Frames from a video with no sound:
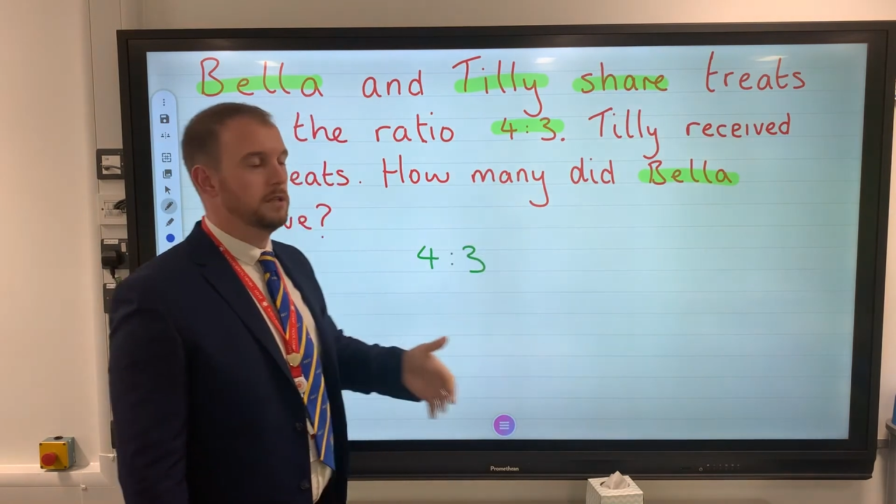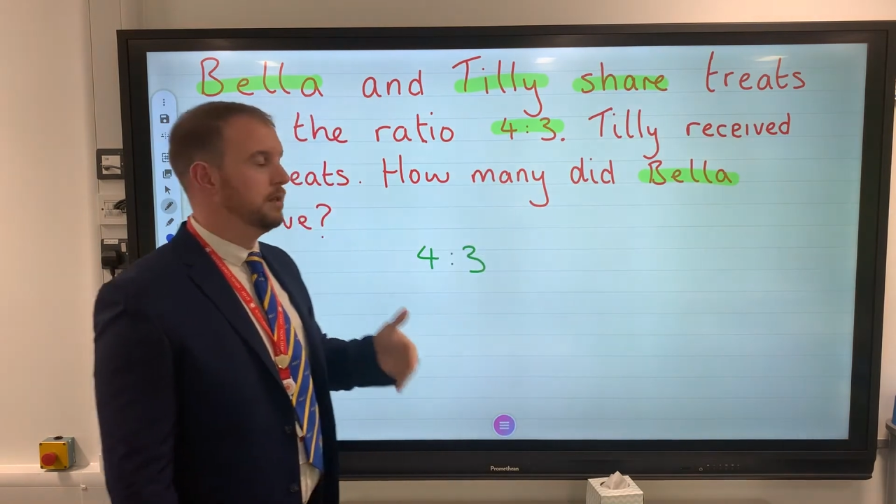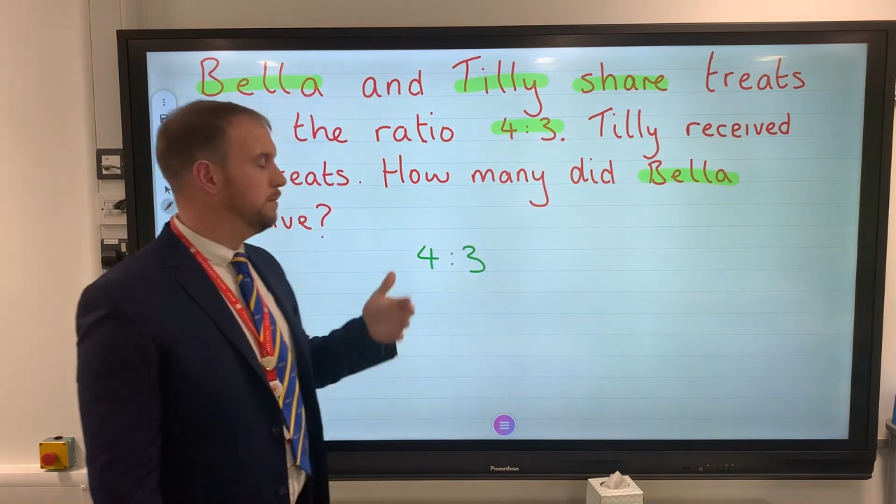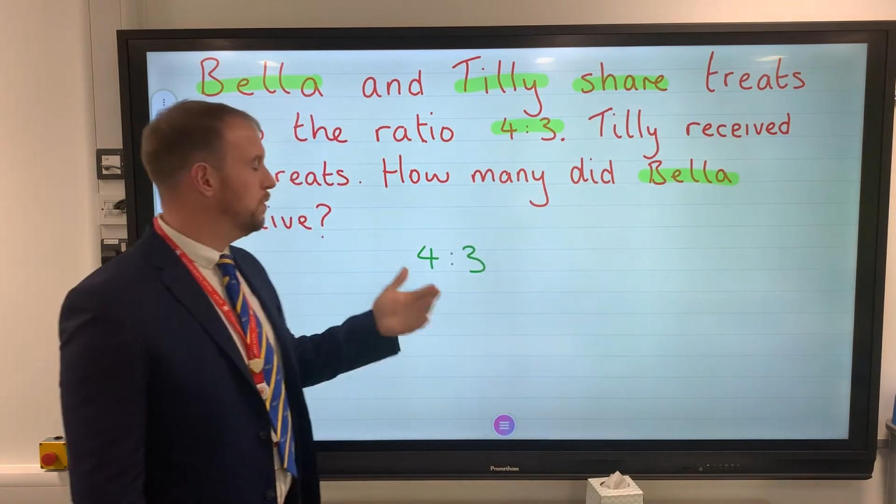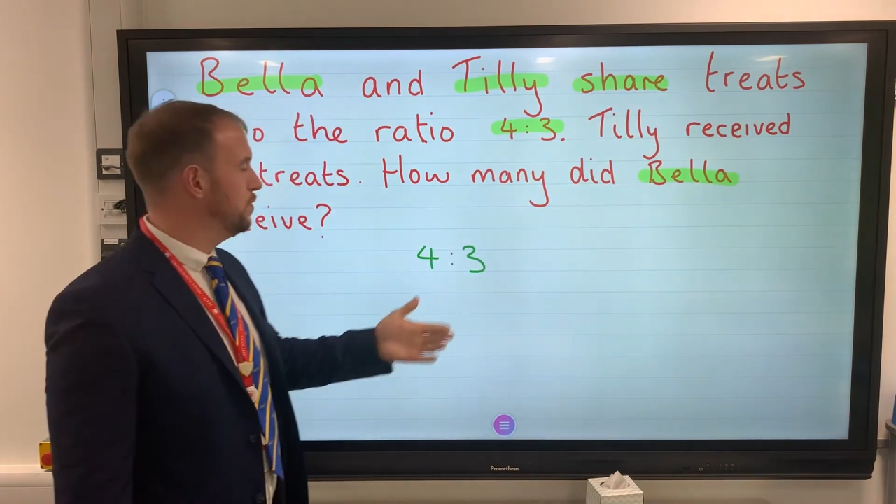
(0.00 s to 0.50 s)
the
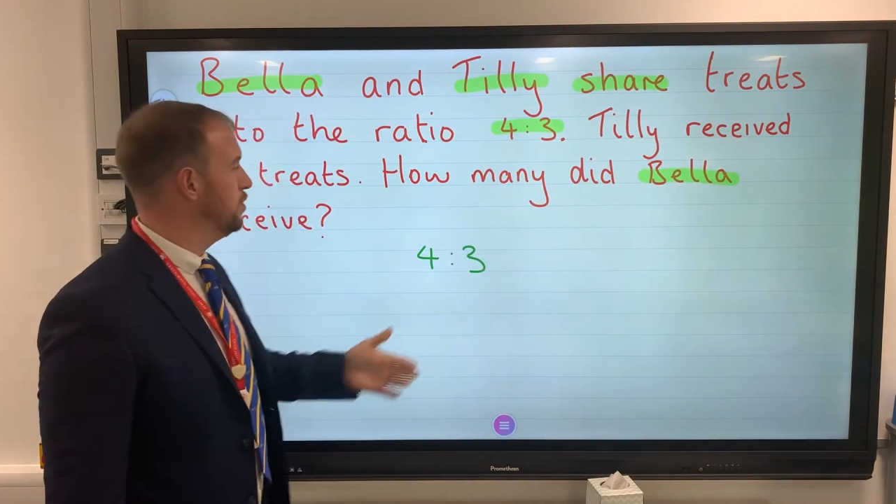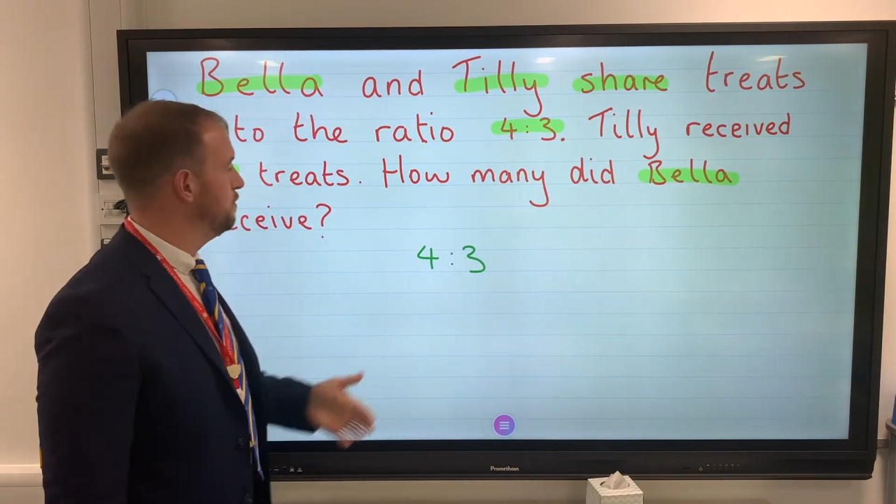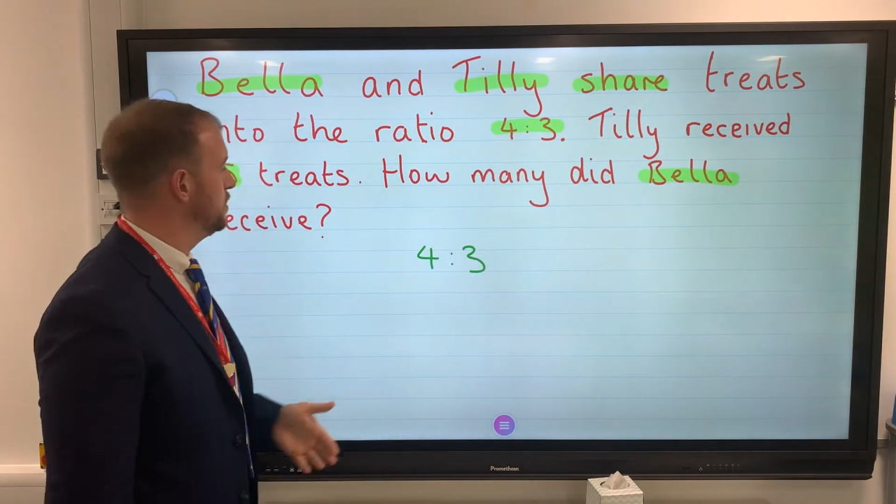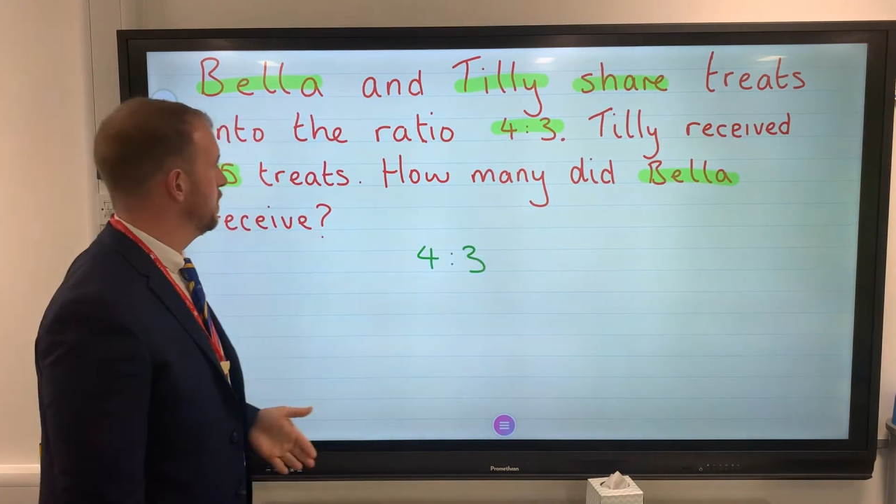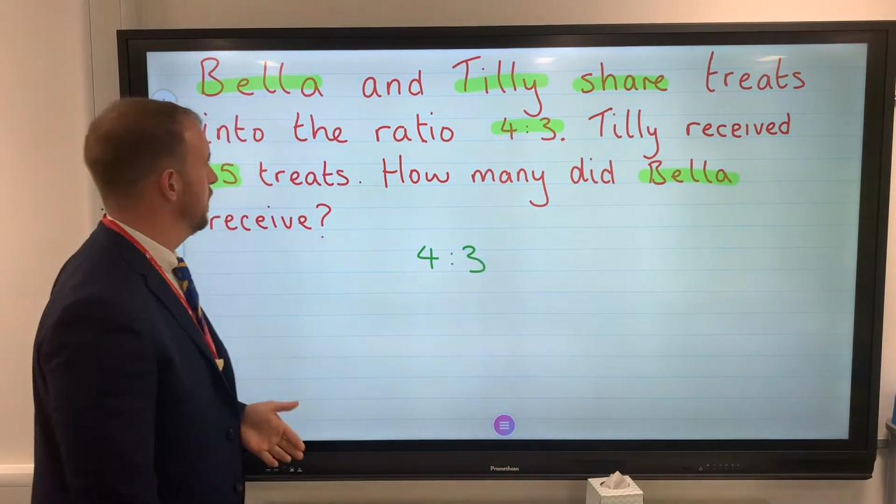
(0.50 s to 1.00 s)
more
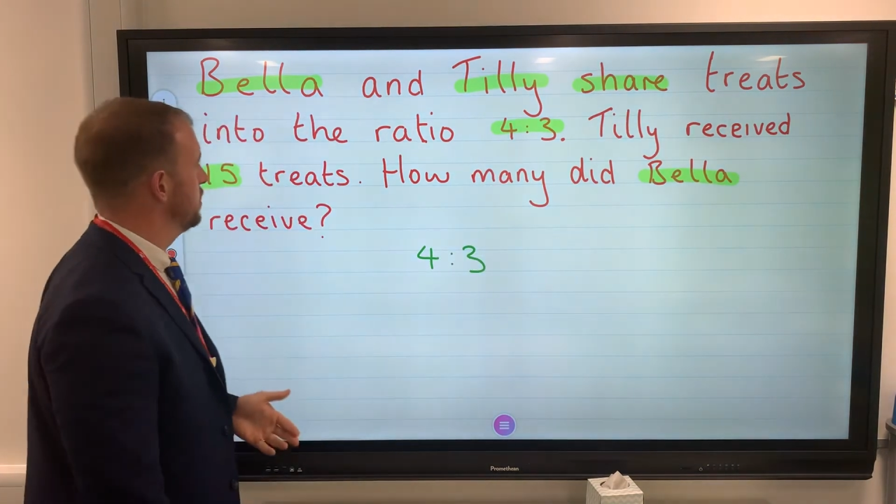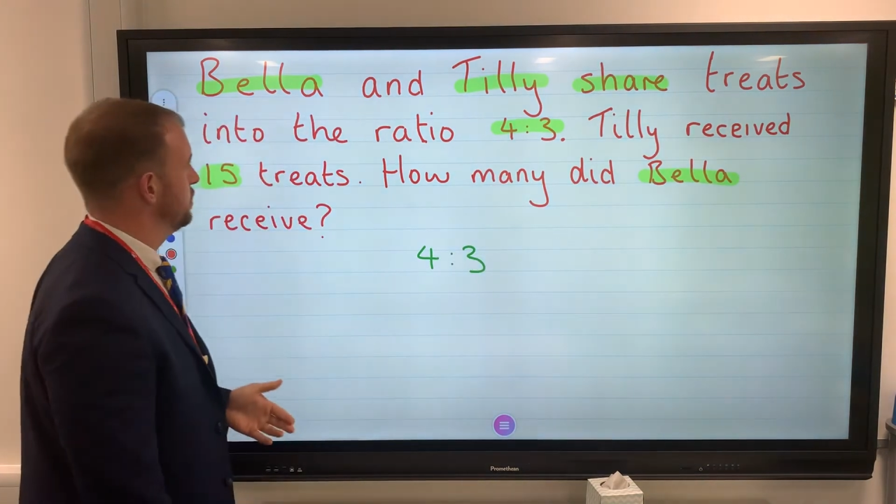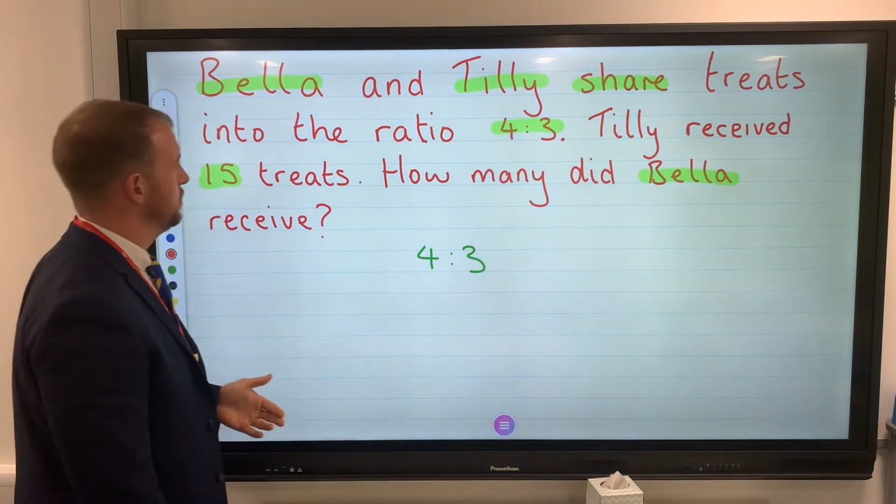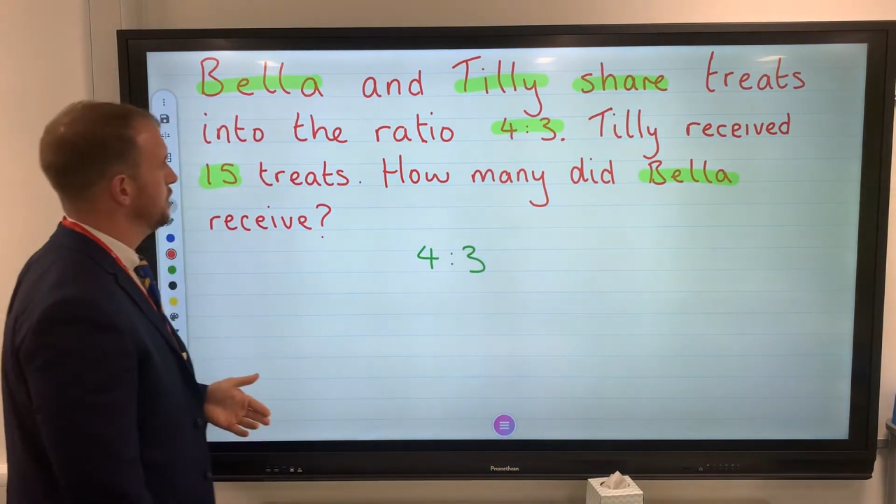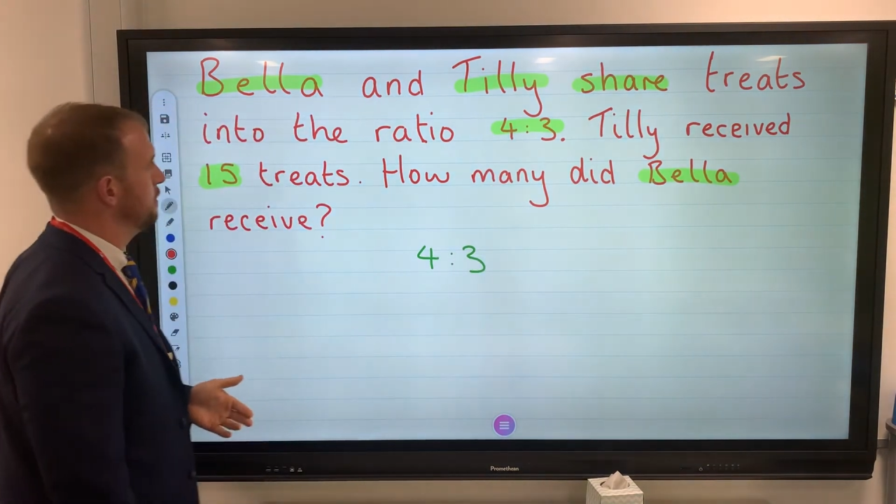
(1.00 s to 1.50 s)
numeracy questions
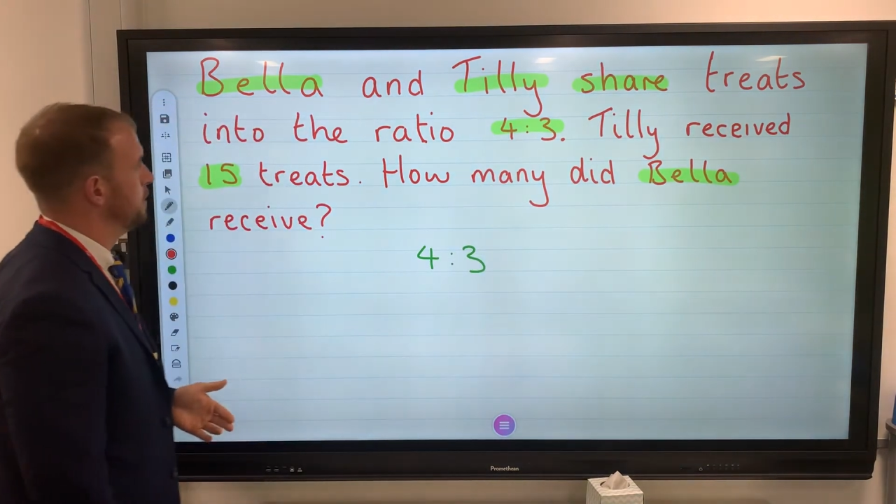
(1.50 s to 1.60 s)
you do.